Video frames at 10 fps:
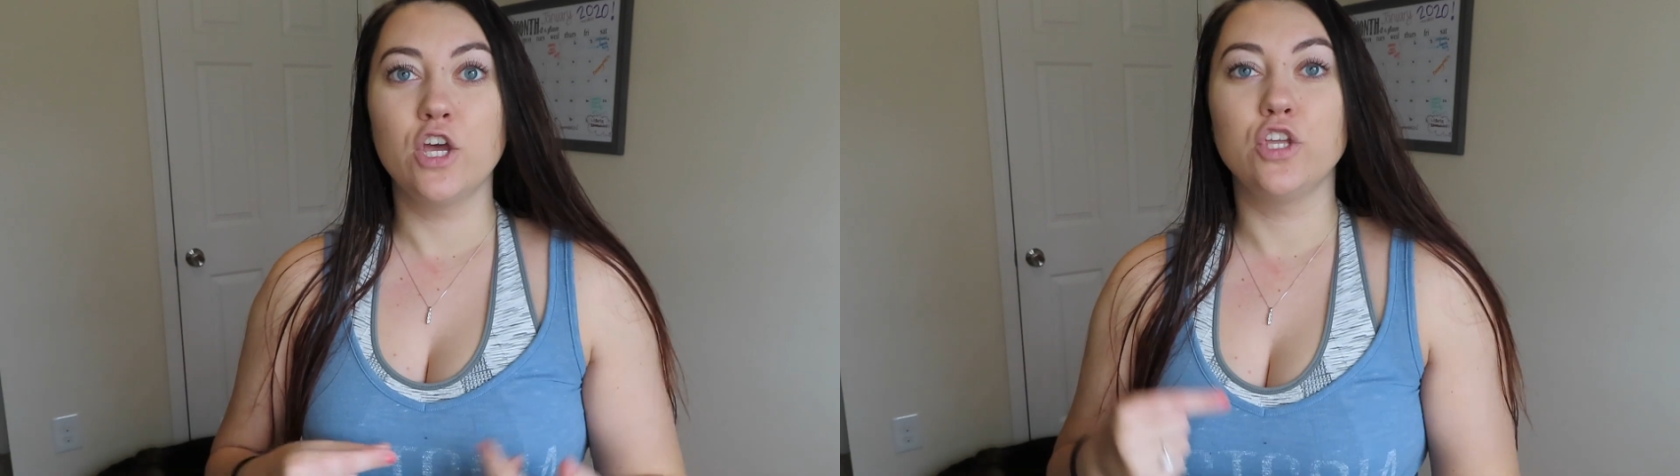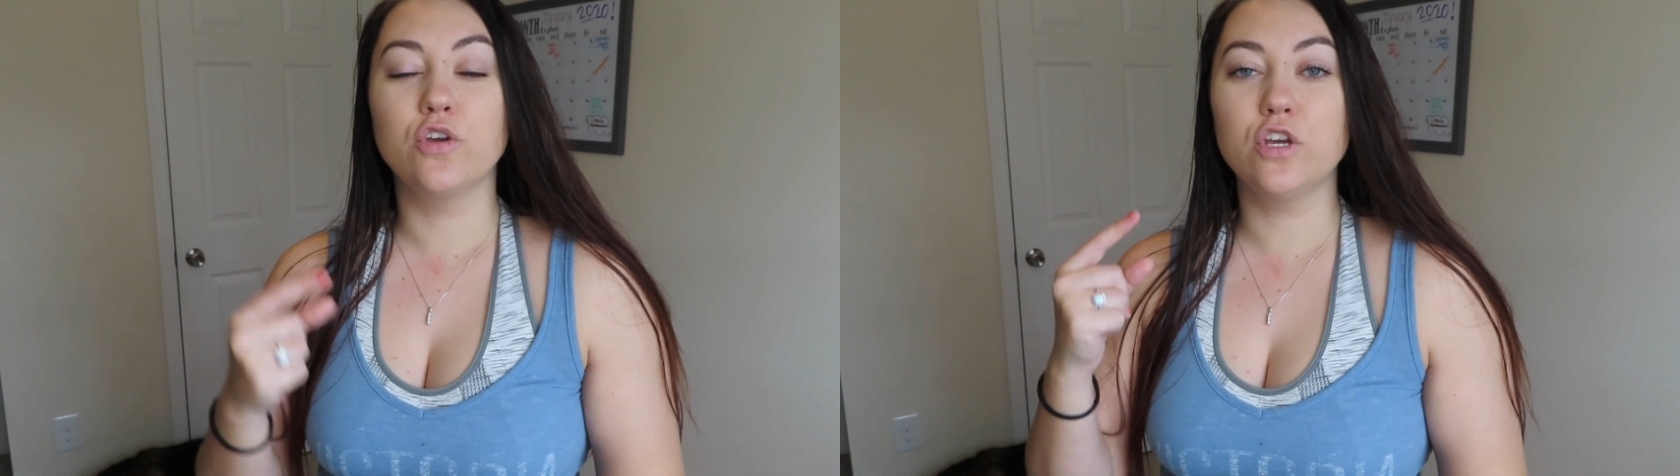
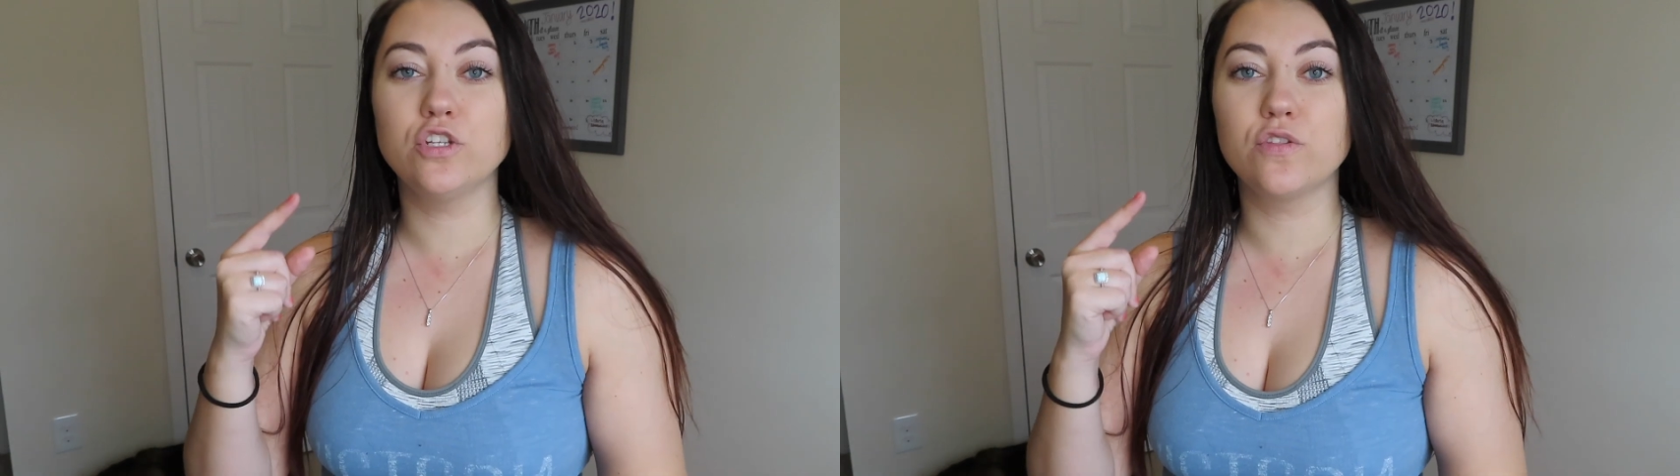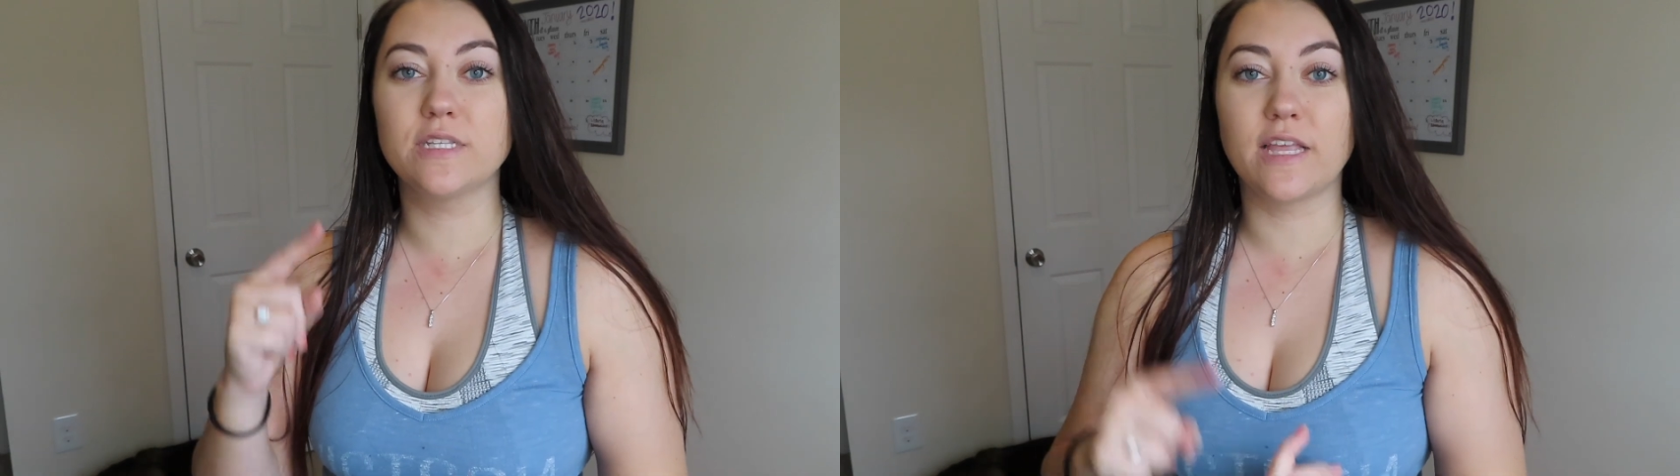you can
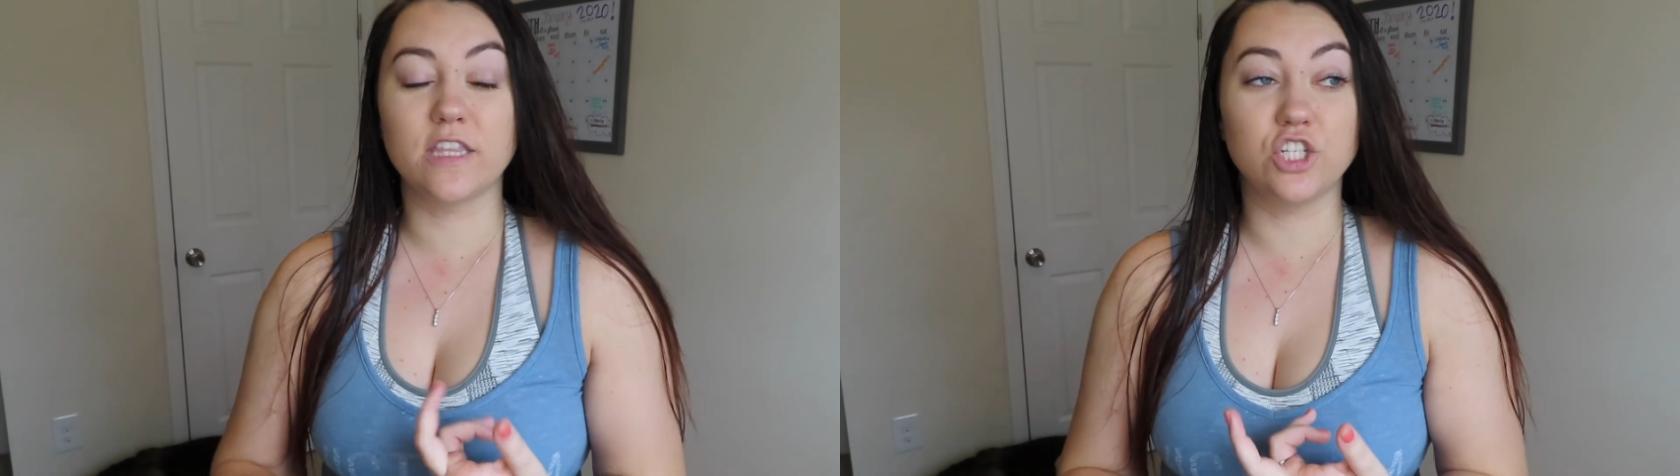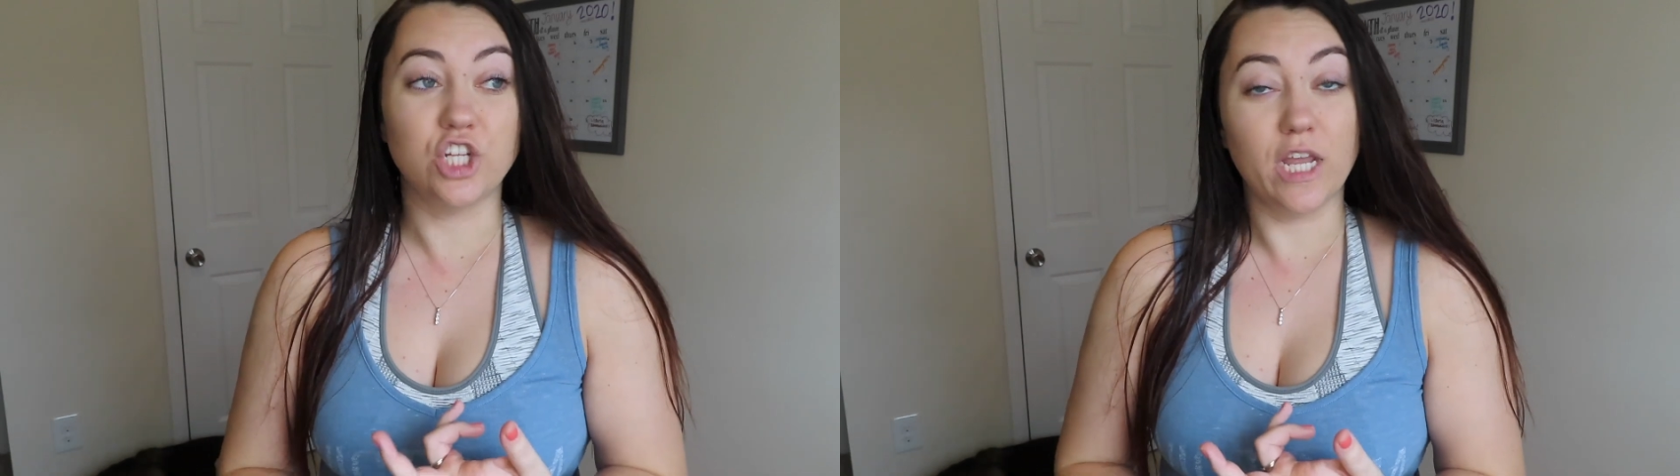do this at
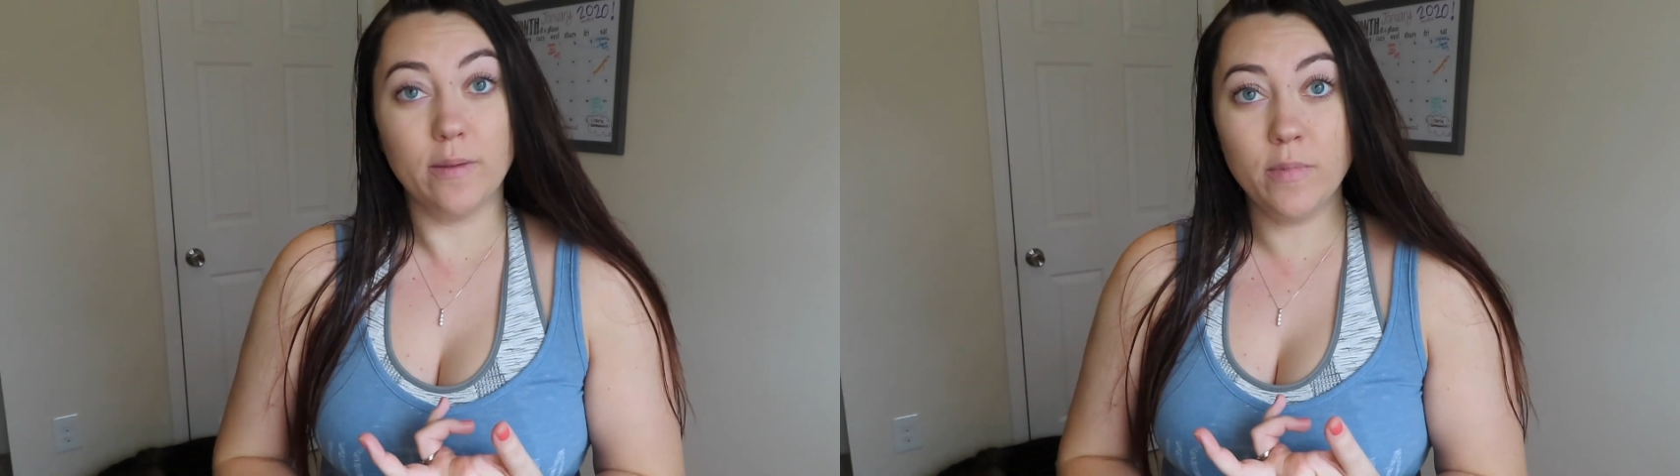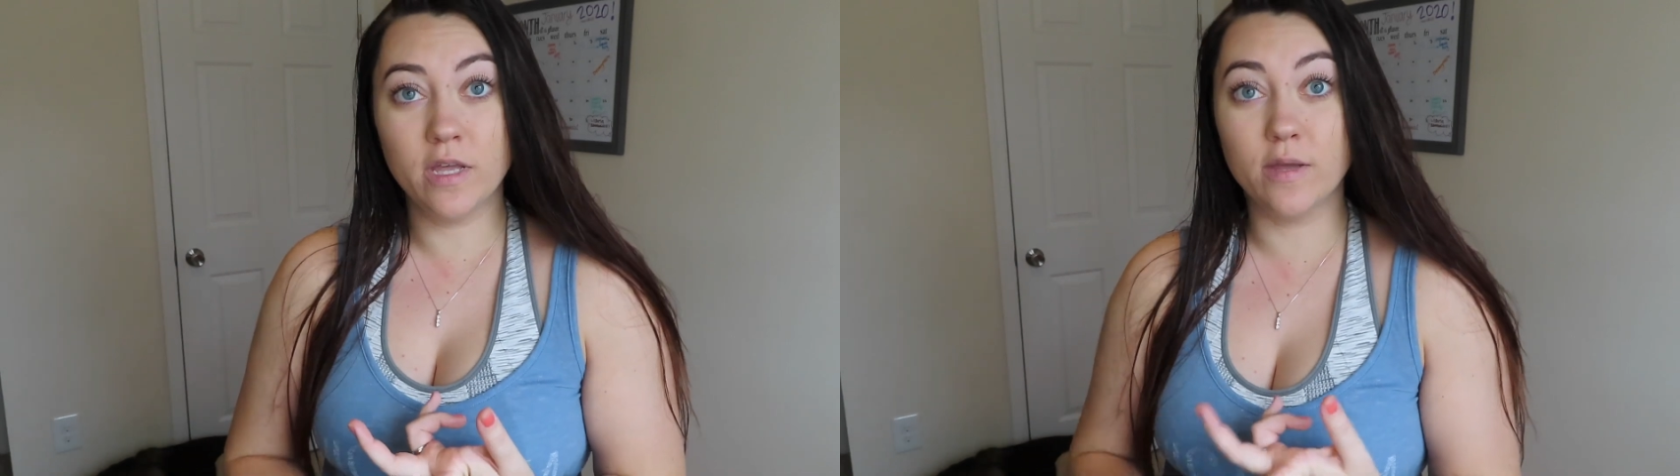the gym